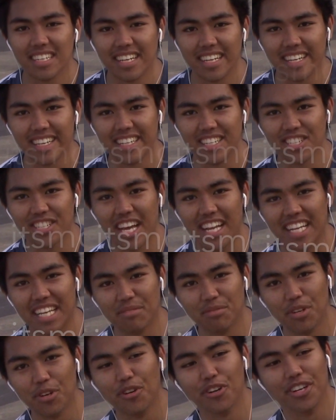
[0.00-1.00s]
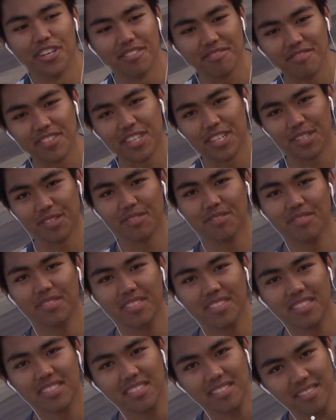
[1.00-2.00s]
Yeah. You gotta keep doing it. Yeah, good
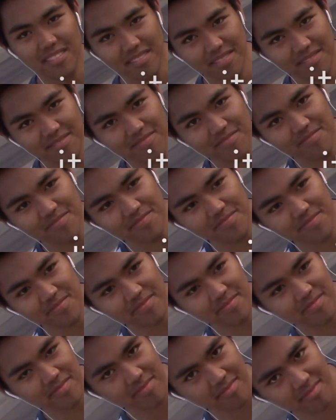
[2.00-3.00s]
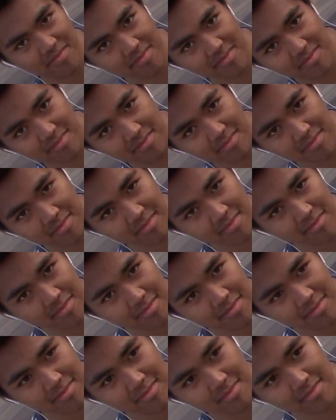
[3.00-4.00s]
stuff, man. Um, who's who's
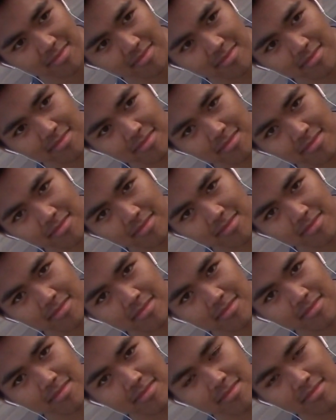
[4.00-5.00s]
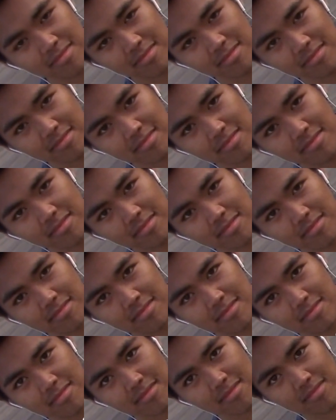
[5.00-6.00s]
like some people that
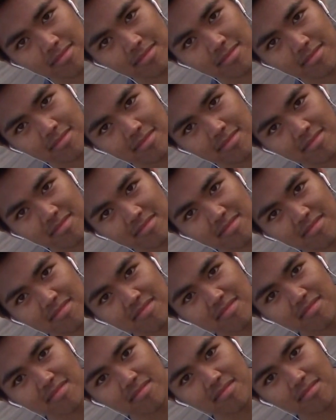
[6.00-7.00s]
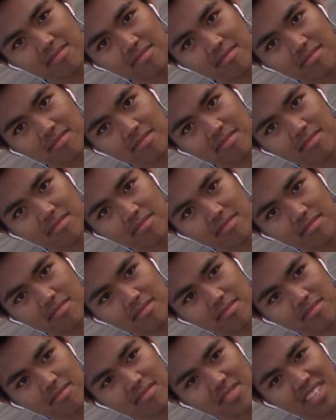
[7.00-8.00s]
mm, brought you into skating? Your brother, your
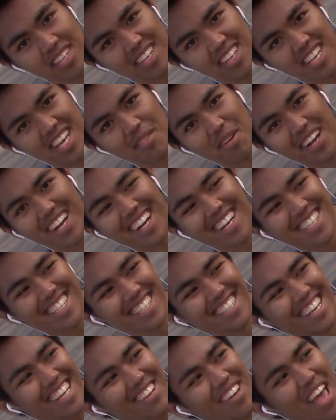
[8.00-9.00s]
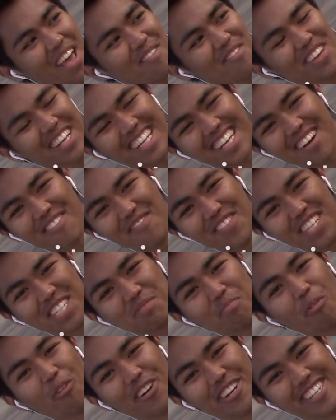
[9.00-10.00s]
sister? Yeah, my cousin. He handed me like a
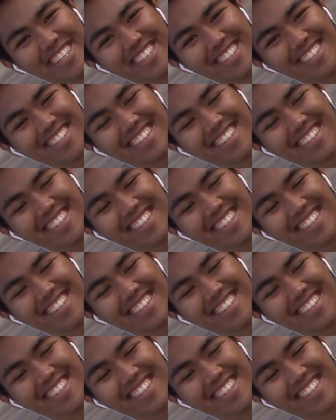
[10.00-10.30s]
fish board, dude.